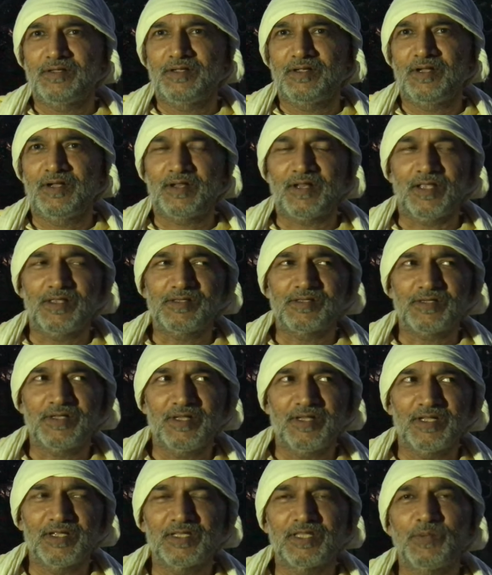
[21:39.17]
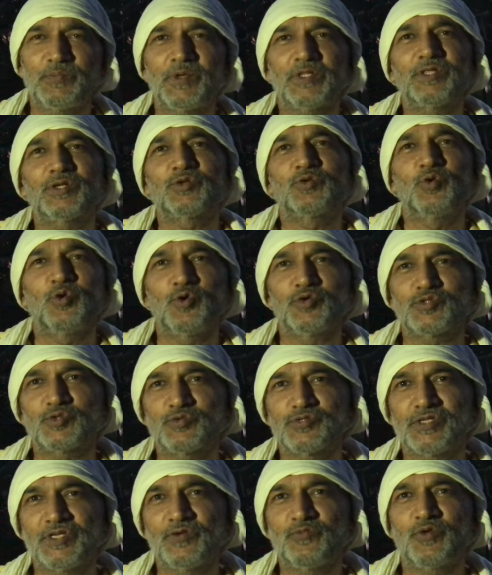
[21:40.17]
Interesting, the mother goes to
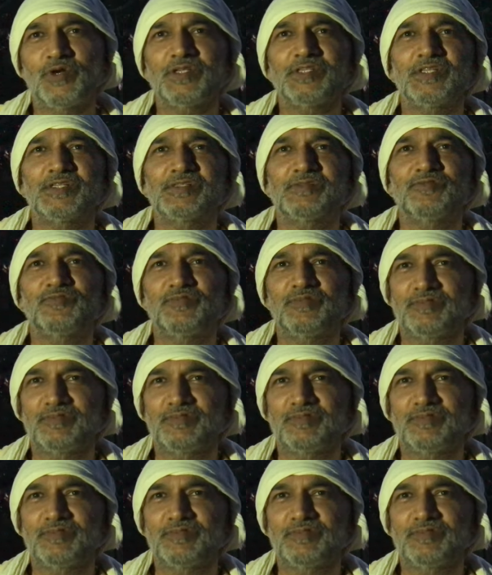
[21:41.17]
see what is this